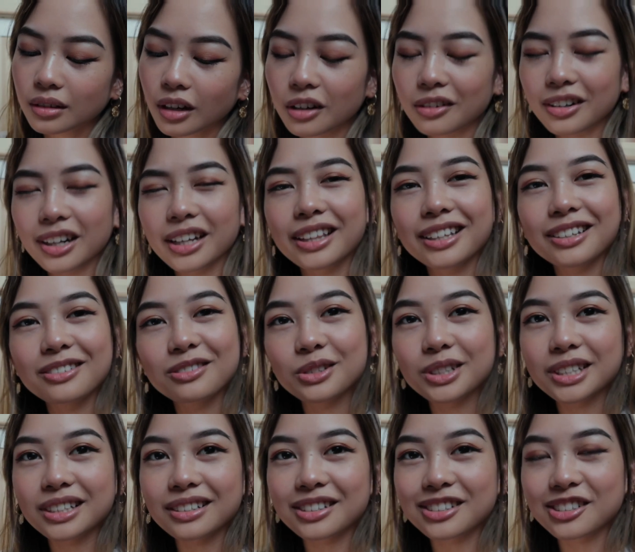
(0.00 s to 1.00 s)
Oh, I think it
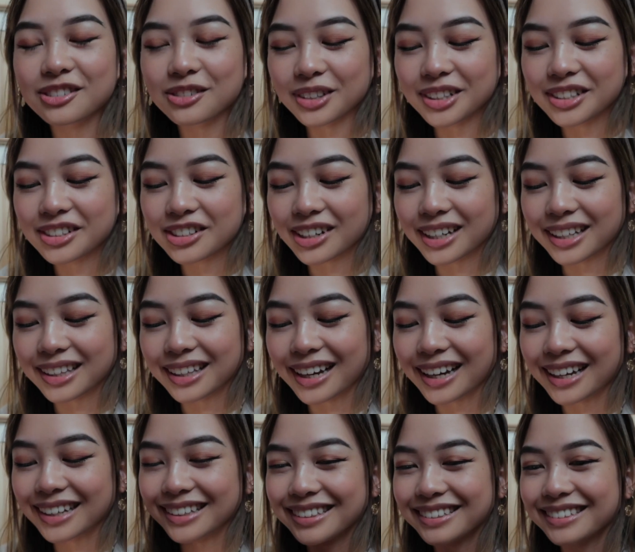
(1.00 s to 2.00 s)
was just stranger and
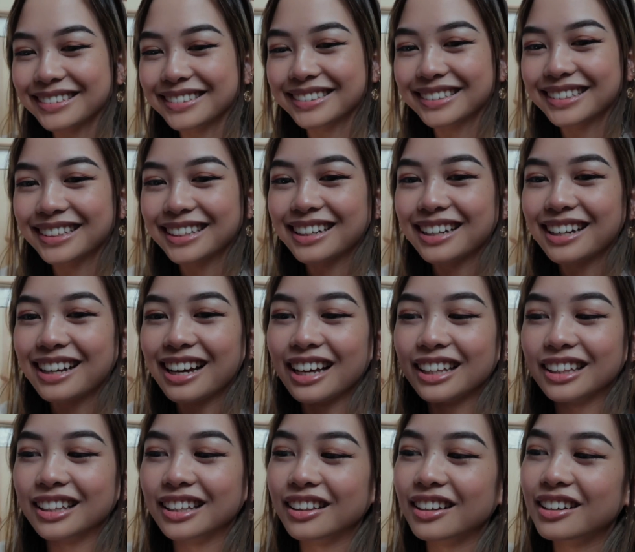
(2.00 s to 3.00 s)
hand.
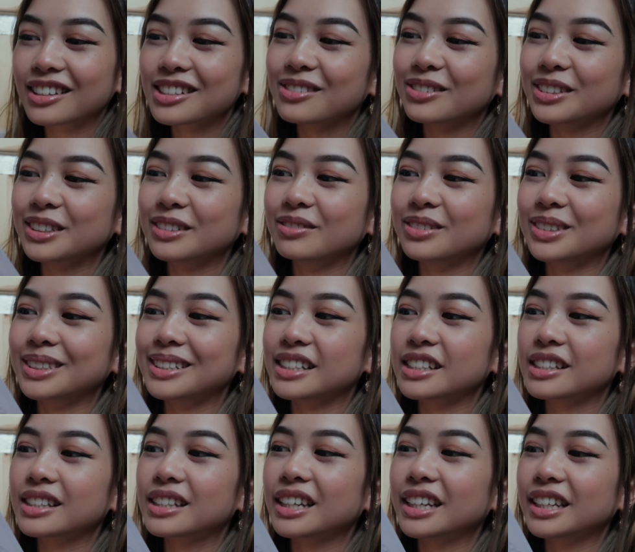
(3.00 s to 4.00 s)
And the last one
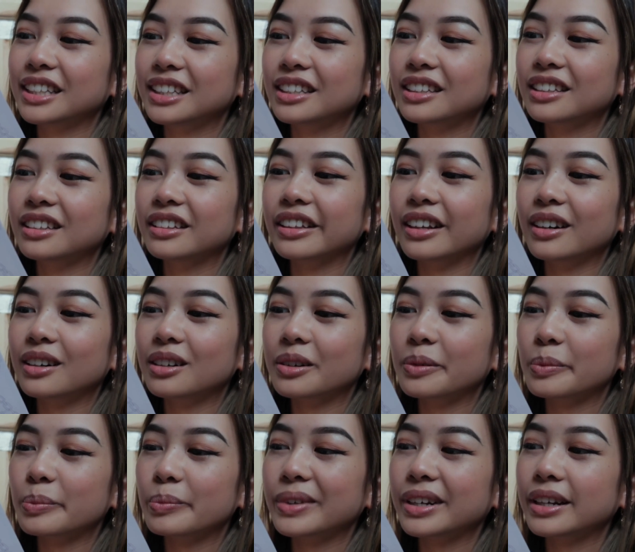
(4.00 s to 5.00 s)
was hidden
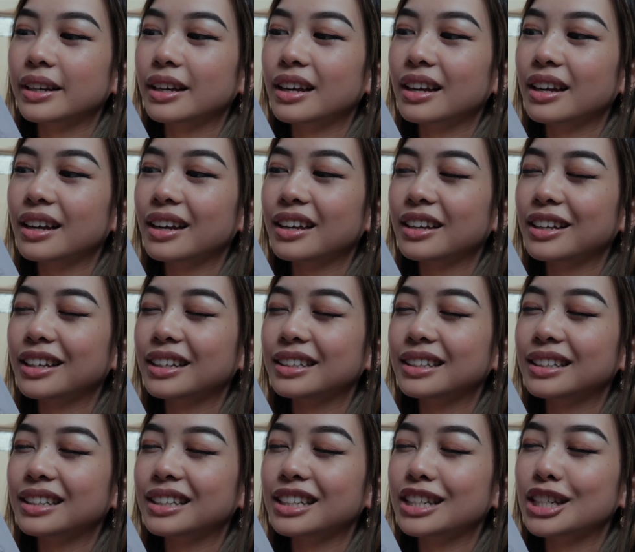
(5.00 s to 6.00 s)
alarm
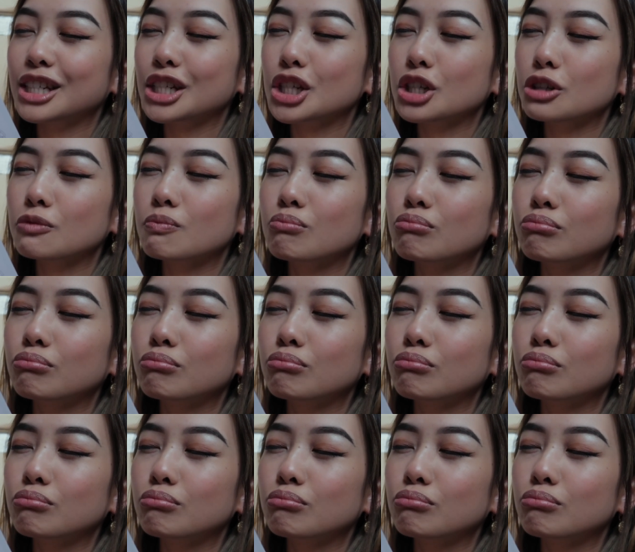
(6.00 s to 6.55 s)
and